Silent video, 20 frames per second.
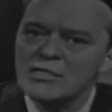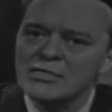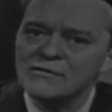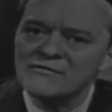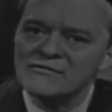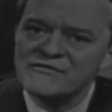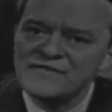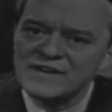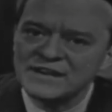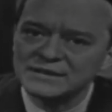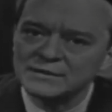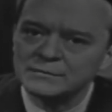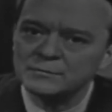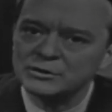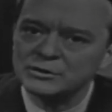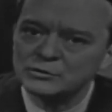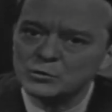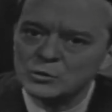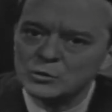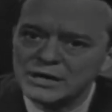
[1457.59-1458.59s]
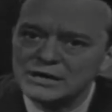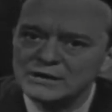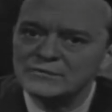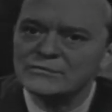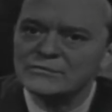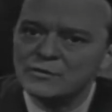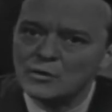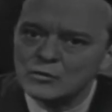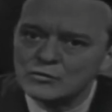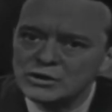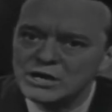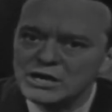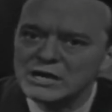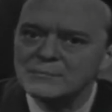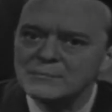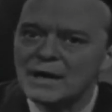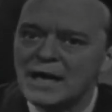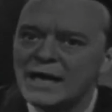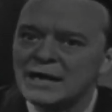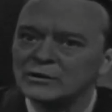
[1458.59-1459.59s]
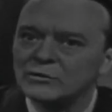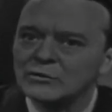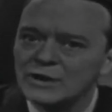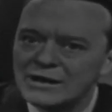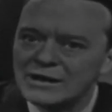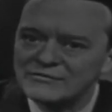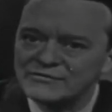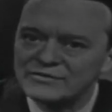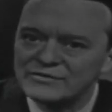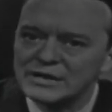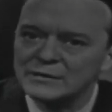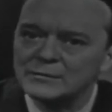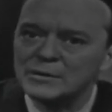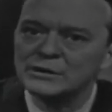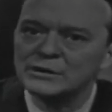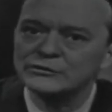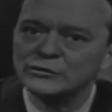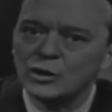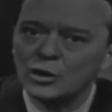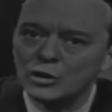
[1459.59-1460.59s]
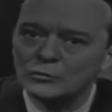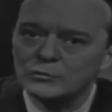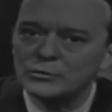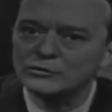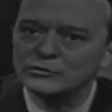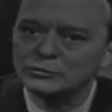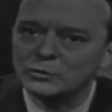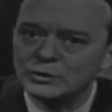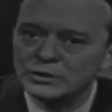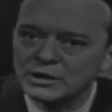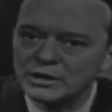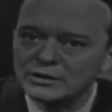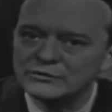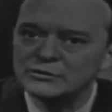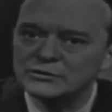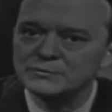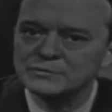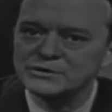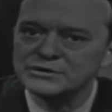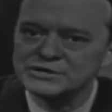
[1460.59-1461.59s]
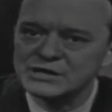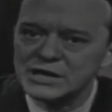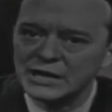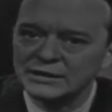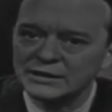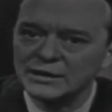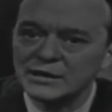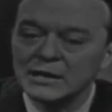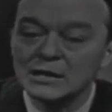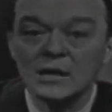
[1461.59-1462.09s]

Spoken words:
the fit between phoneme and grapheme is almost 100%.